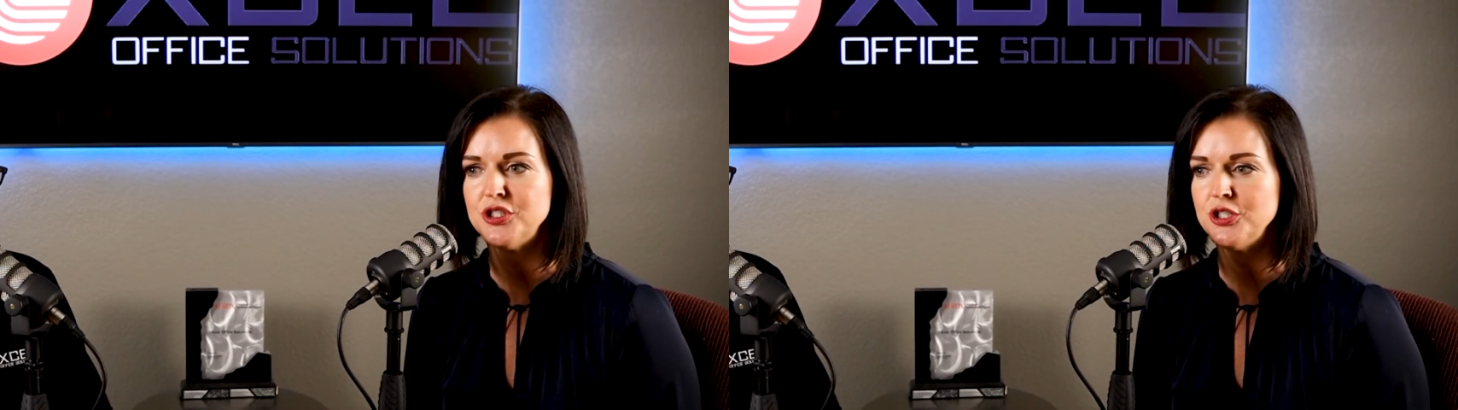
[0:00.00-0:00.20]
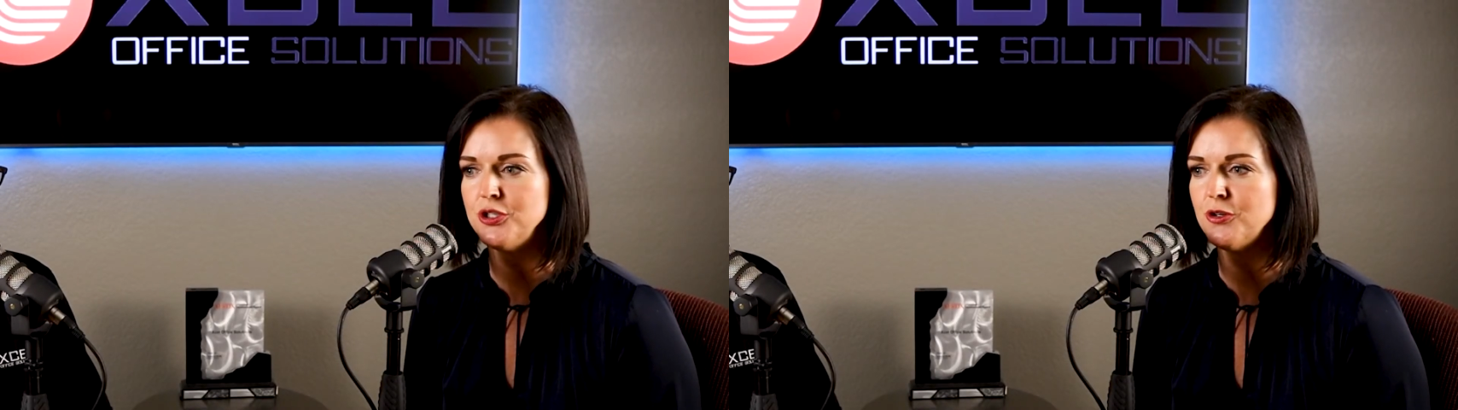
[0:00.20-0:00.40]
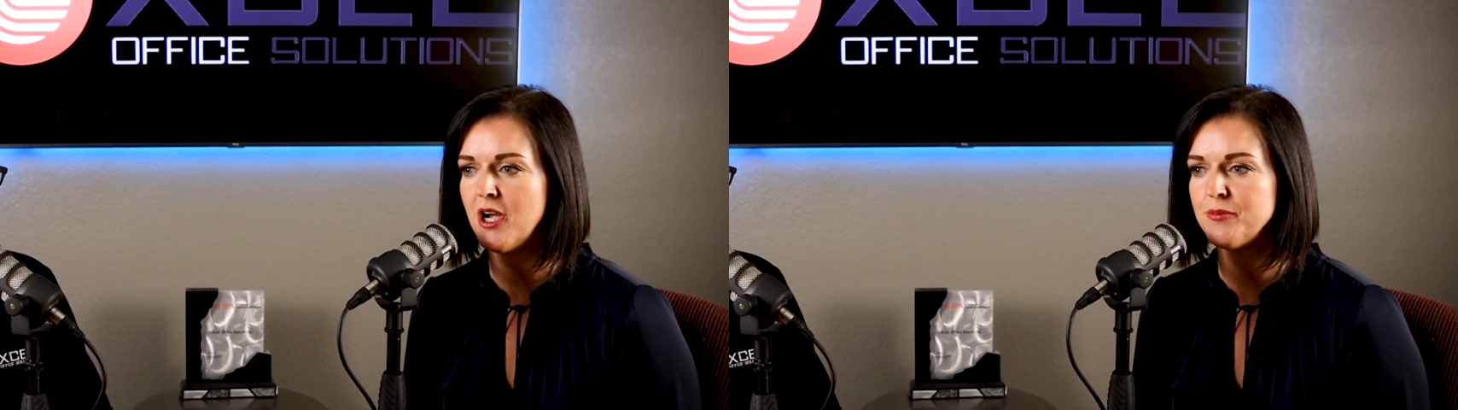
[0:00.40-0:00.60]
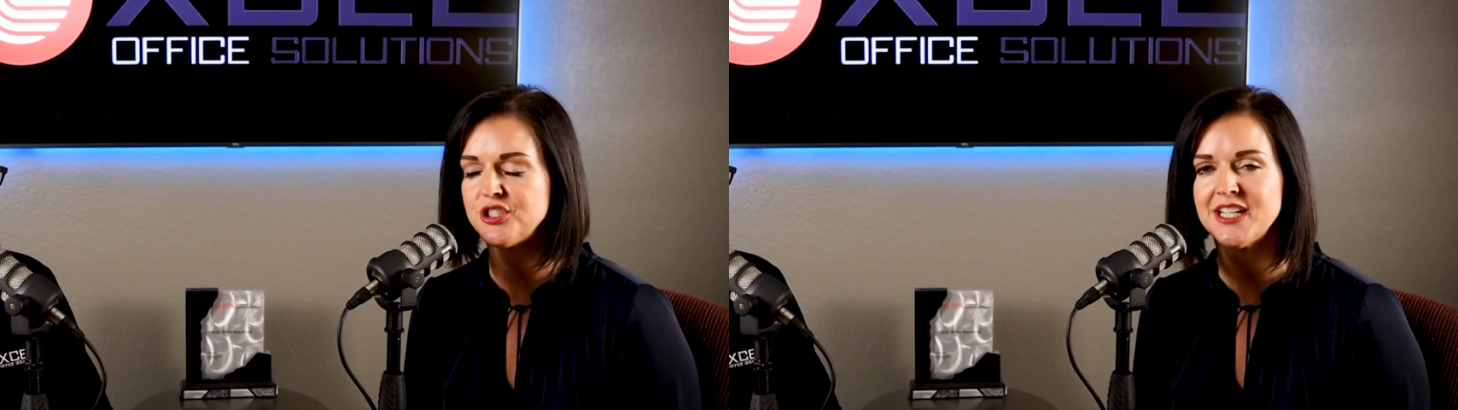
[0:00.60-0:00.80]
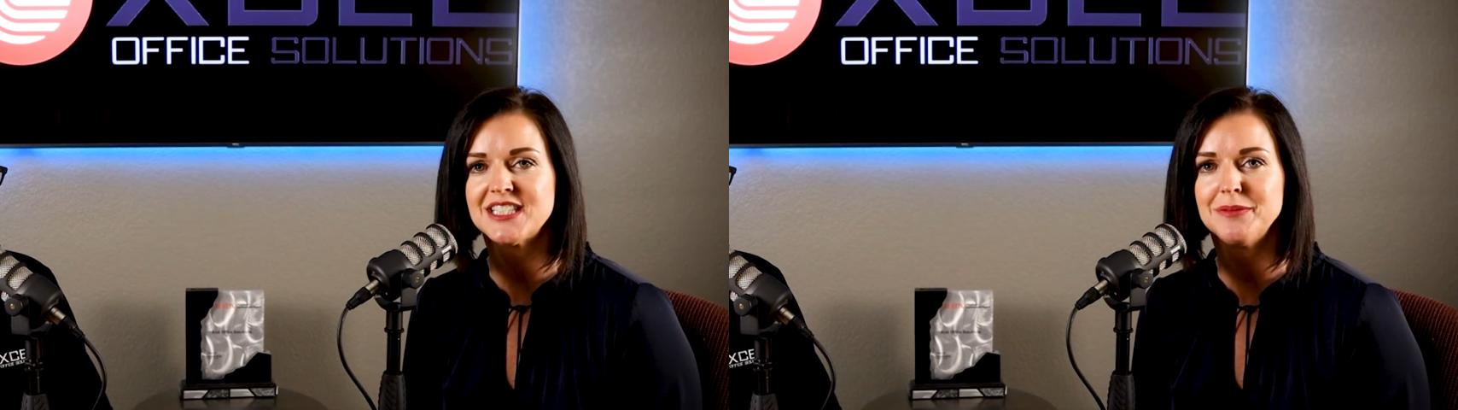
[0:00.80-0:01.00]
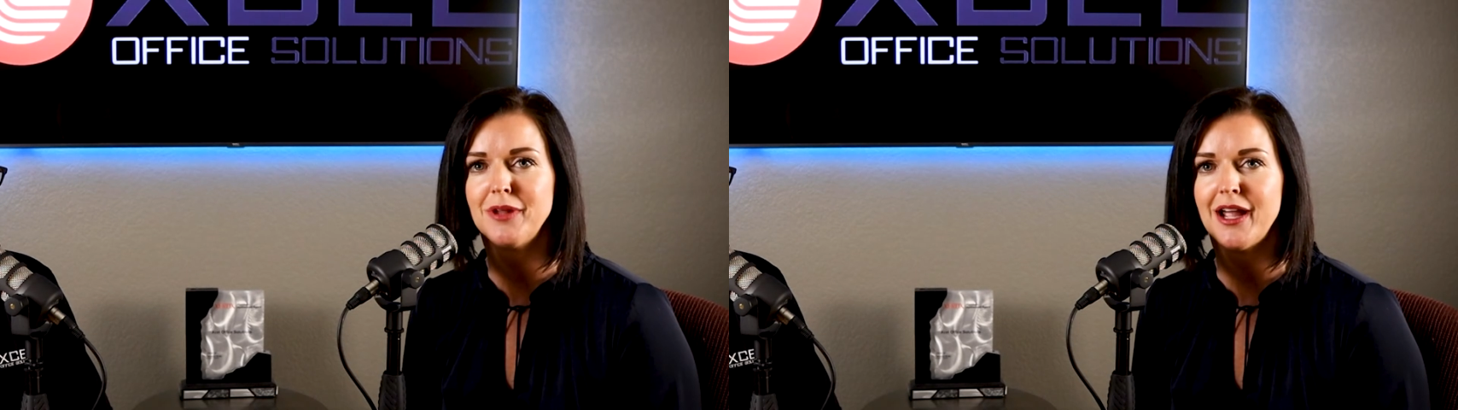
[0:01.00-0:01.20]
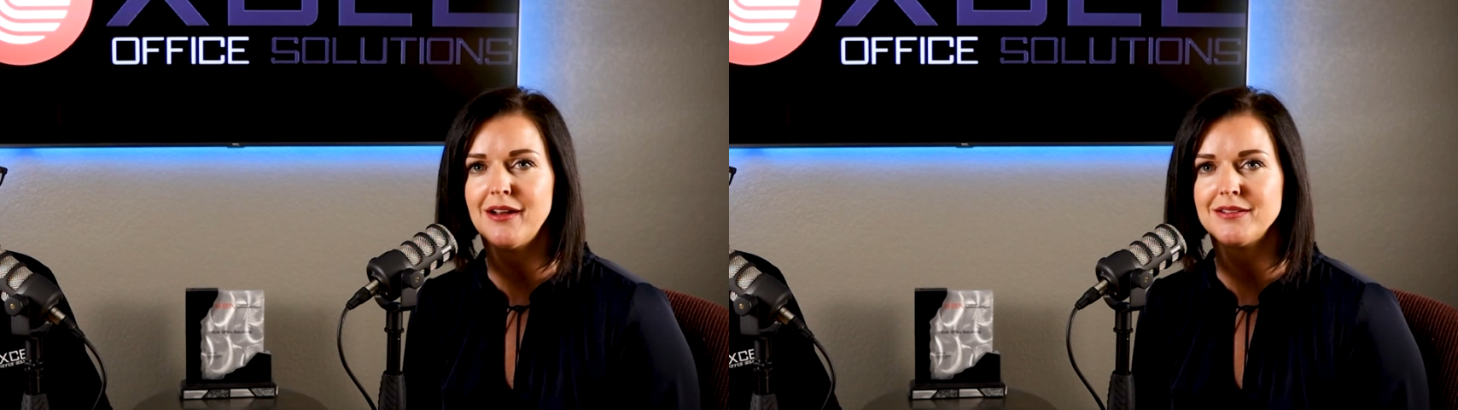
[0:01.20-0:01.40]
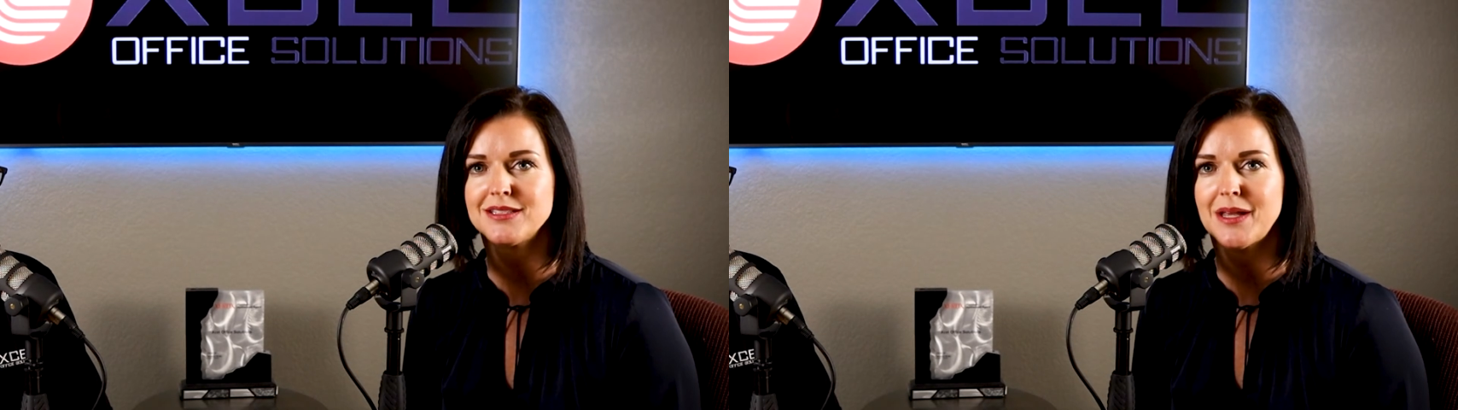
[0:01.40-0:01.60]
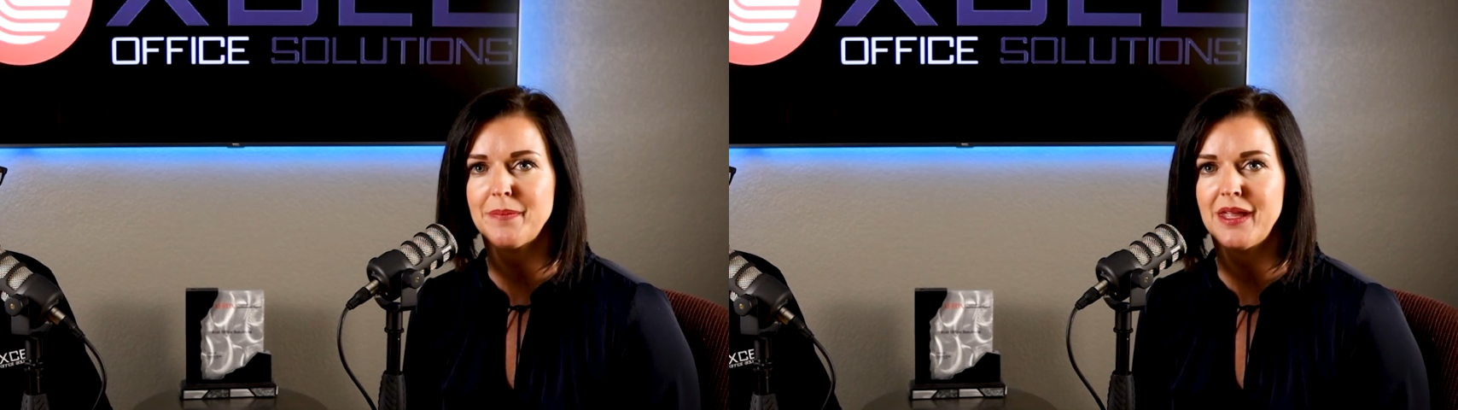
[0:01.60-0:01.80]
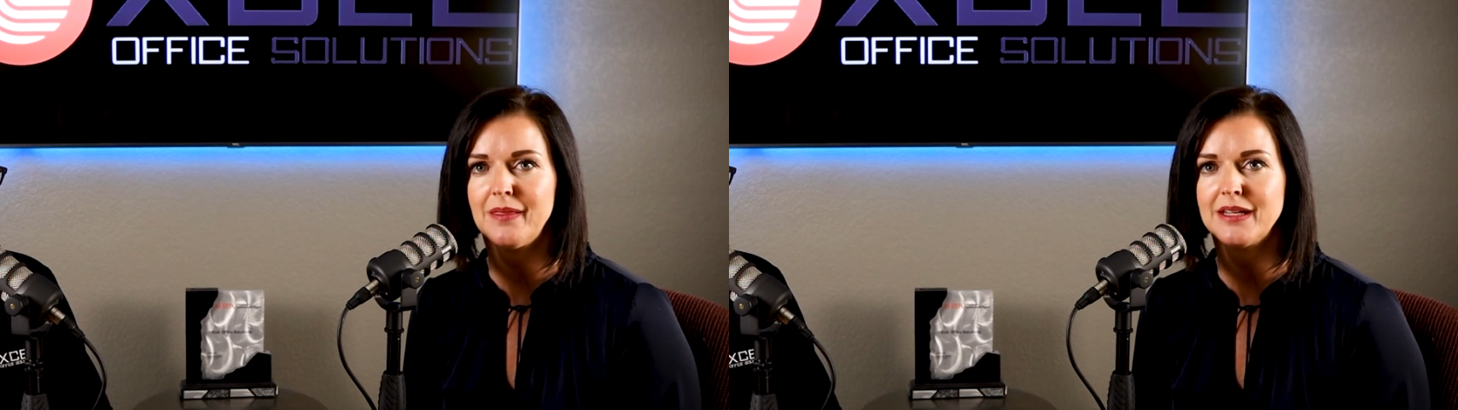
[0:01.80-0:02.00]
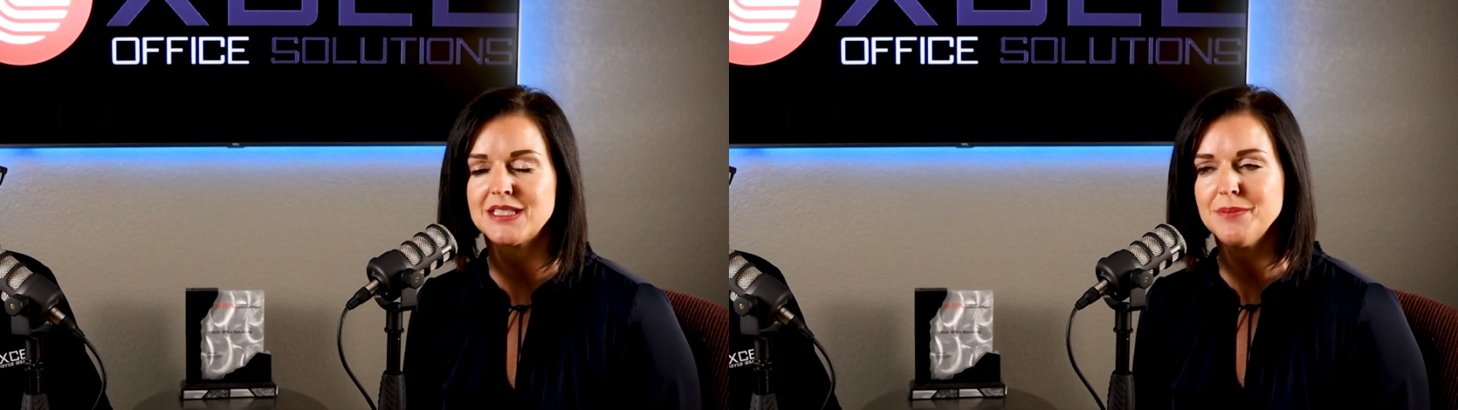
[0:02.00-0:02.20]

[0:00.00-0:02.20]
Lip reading: to shed some light on something that